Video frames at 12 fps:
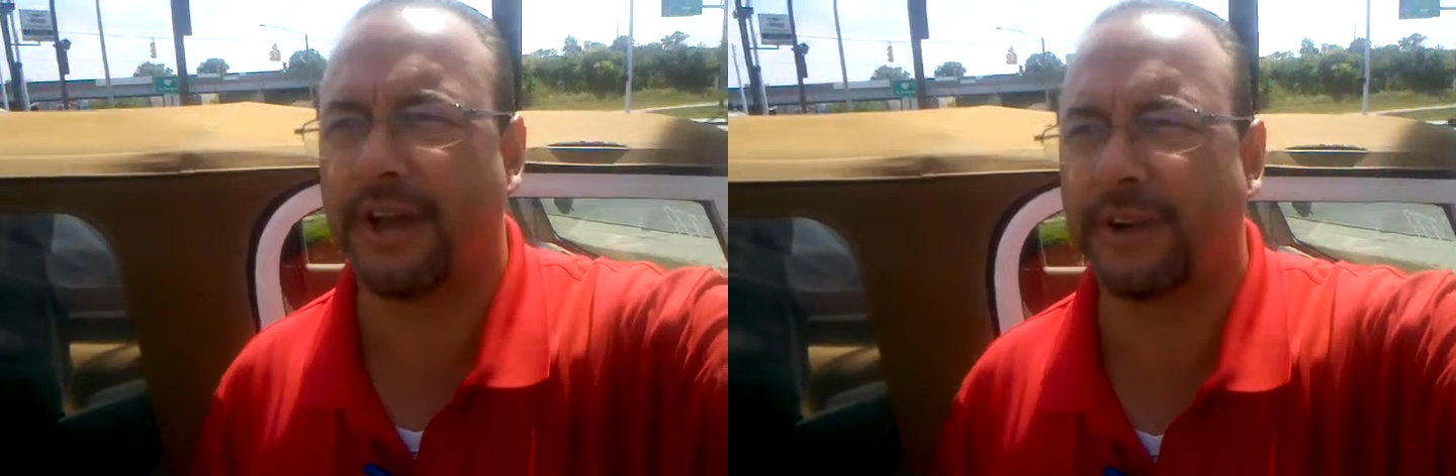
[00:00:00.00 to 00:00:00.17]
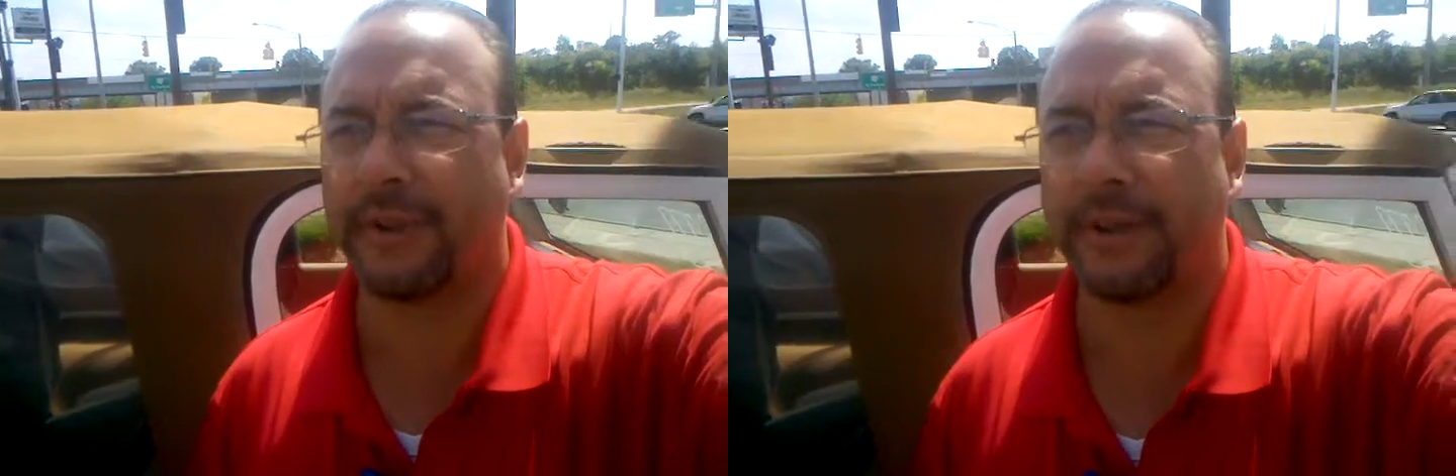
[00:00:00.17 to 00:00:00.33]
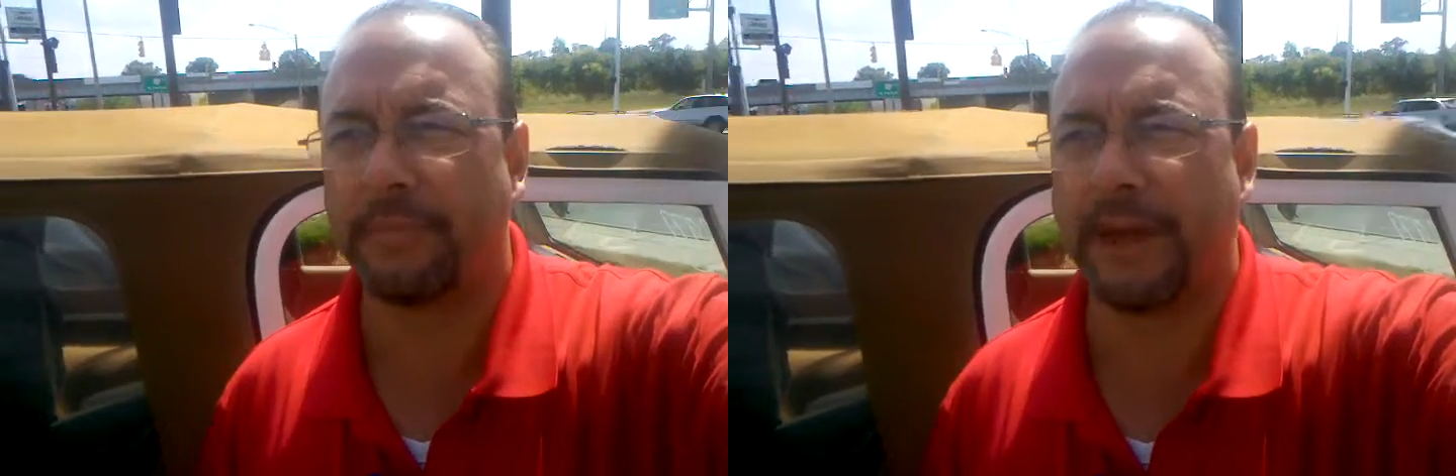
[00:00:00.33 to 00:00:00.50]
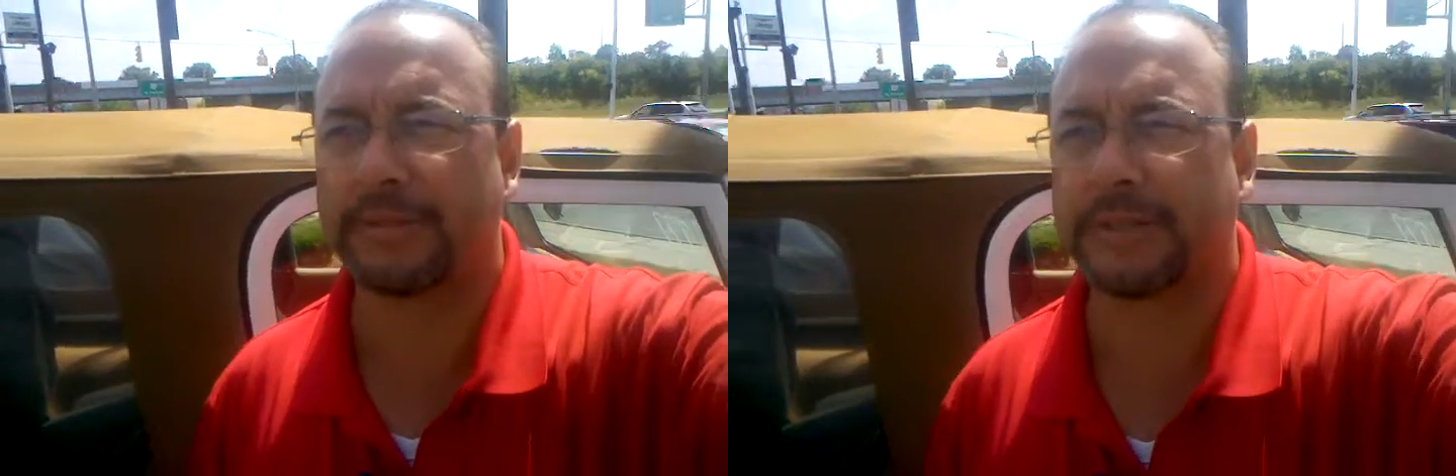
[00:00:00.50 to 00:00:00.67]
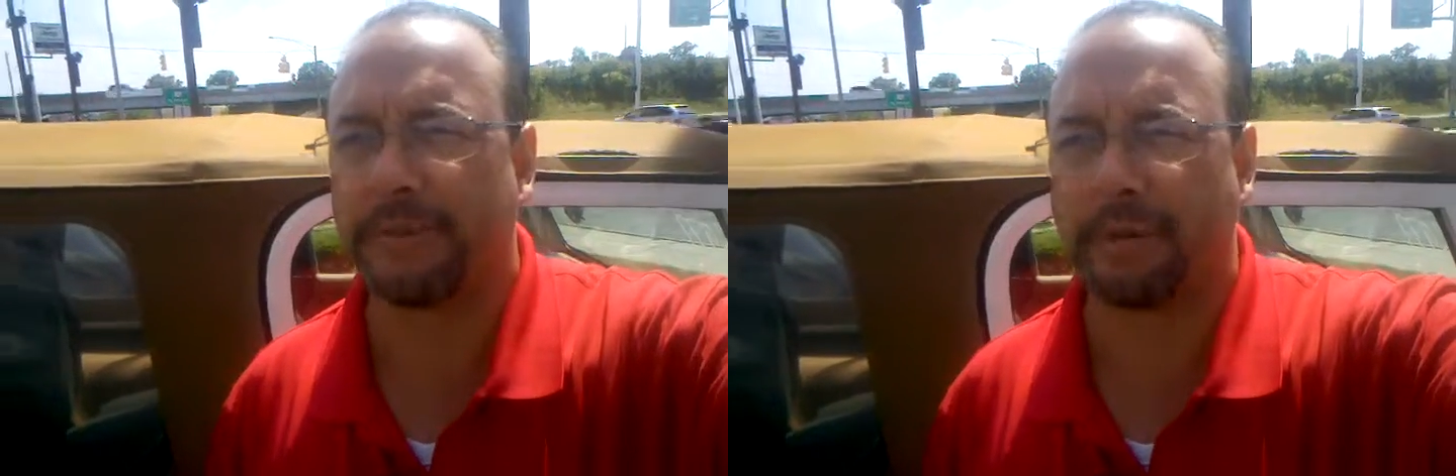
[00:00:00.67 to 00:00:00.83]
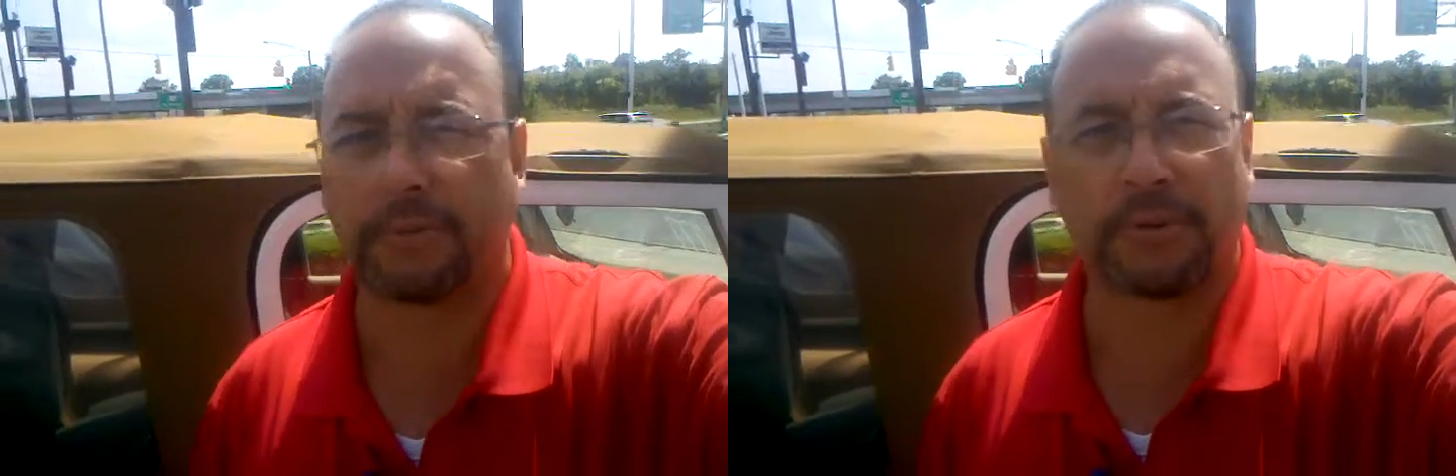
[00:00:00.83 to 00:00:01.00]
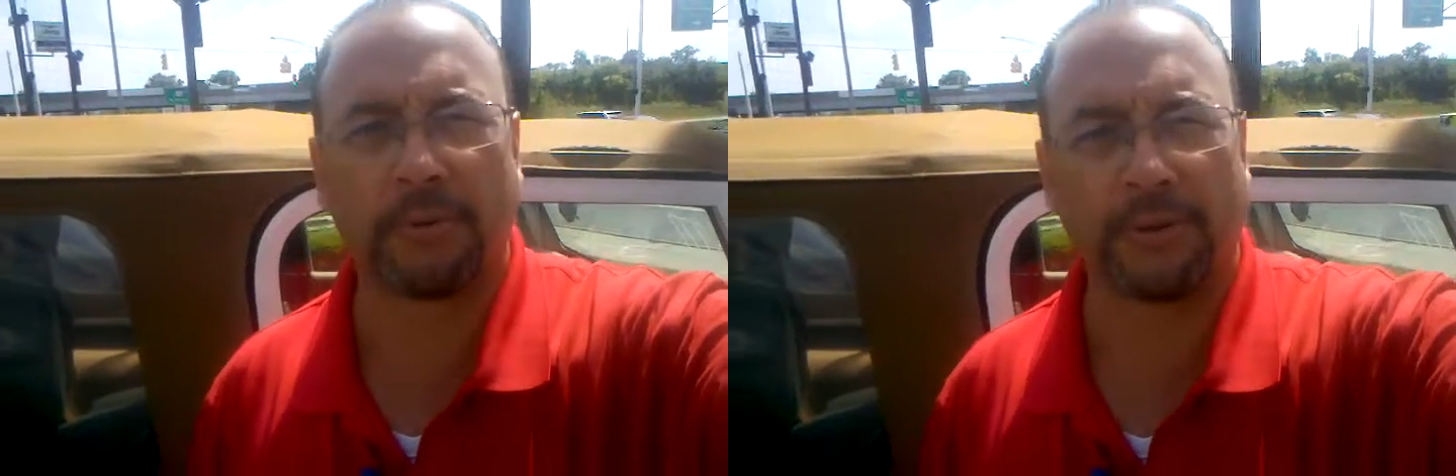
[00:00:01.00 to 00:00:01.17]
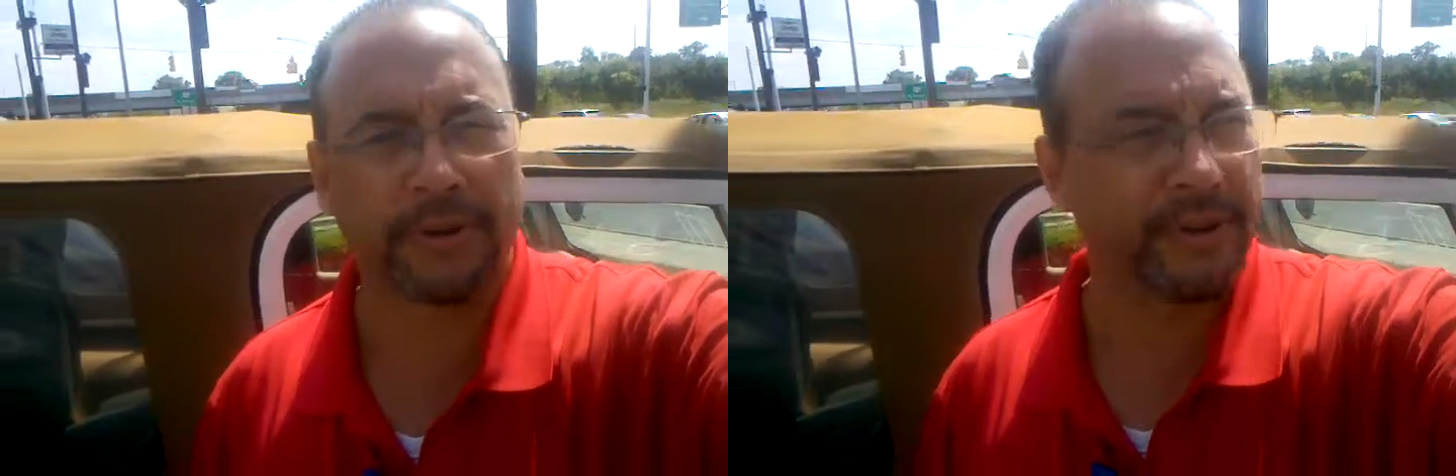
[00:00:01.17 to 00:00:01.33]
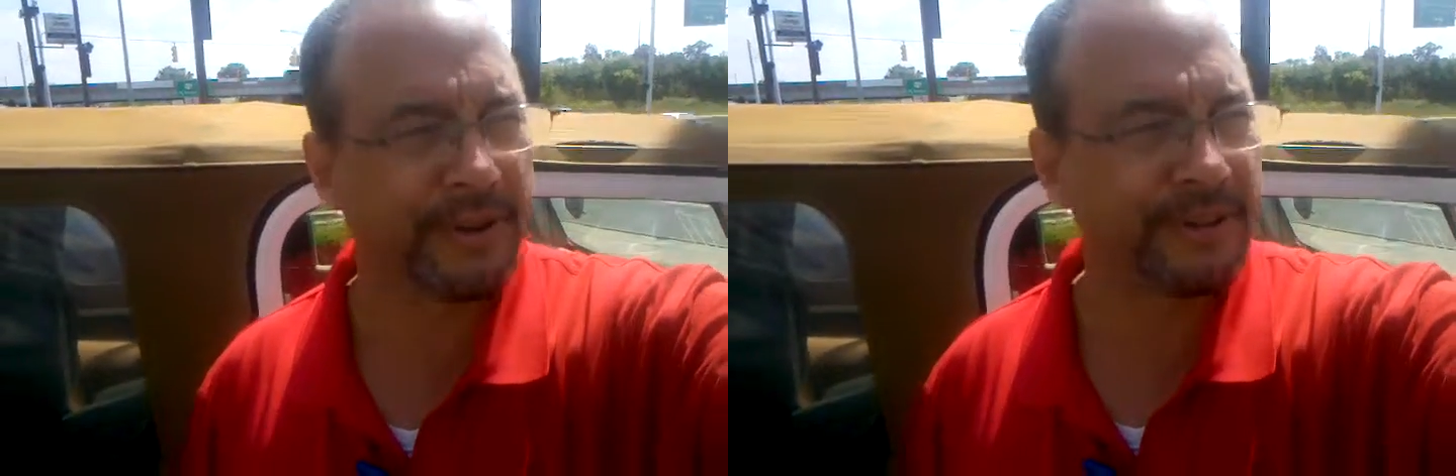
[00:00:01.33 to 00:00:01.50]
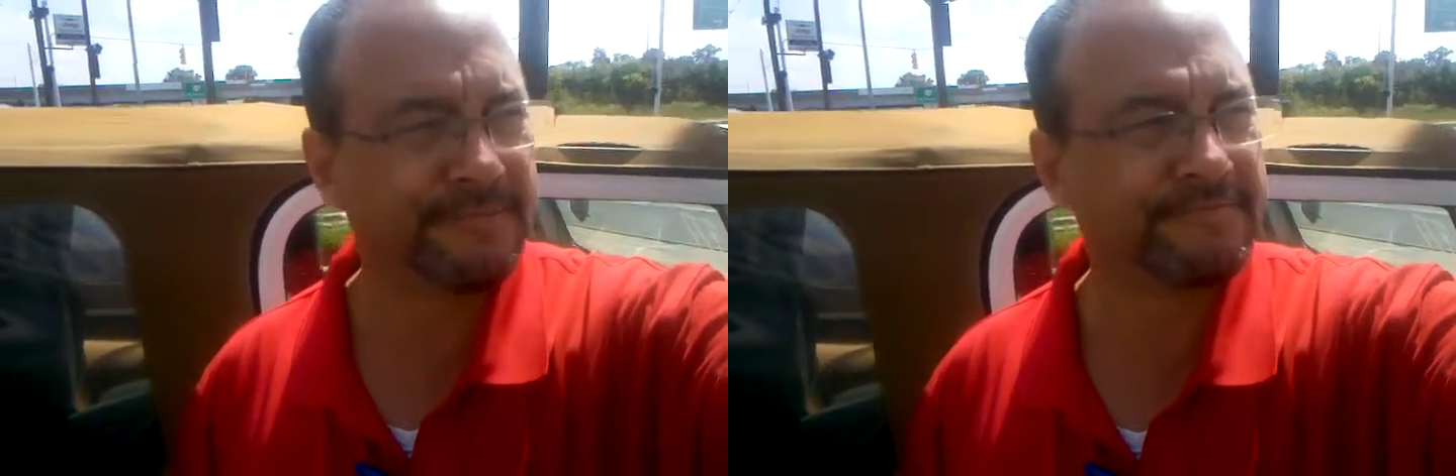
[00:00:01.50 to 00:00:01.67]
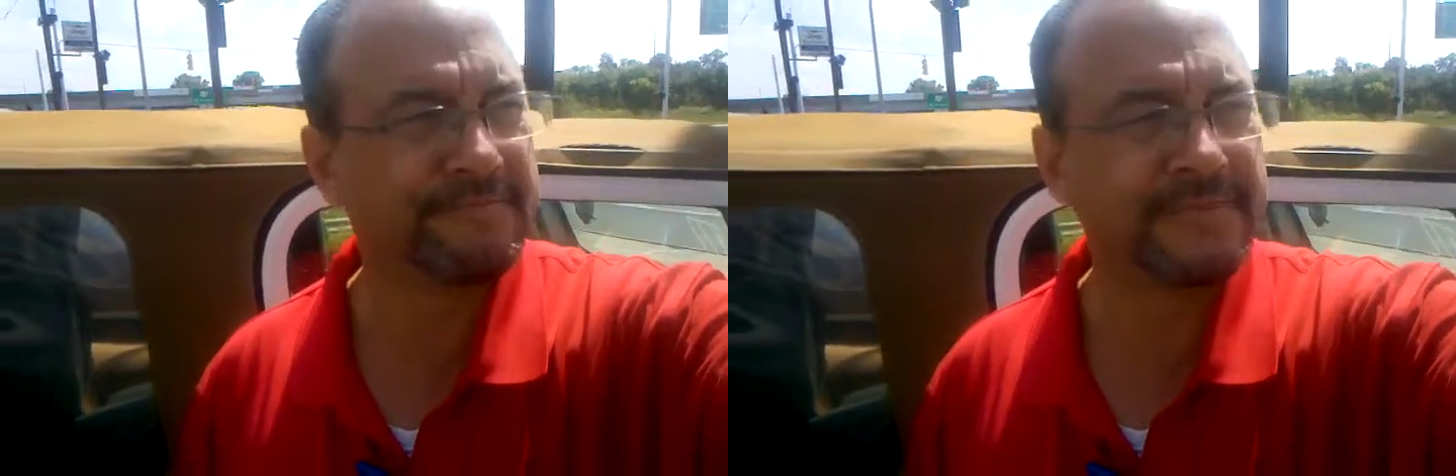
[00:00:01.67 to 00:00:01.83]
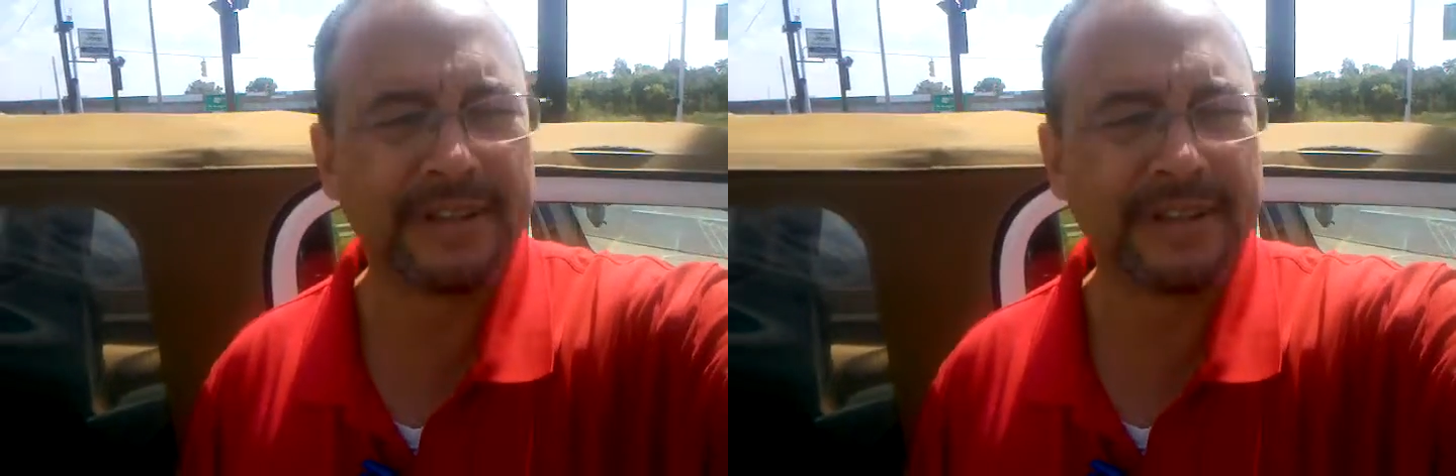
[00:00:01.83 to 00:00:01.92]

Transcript: diary about to be recorded here.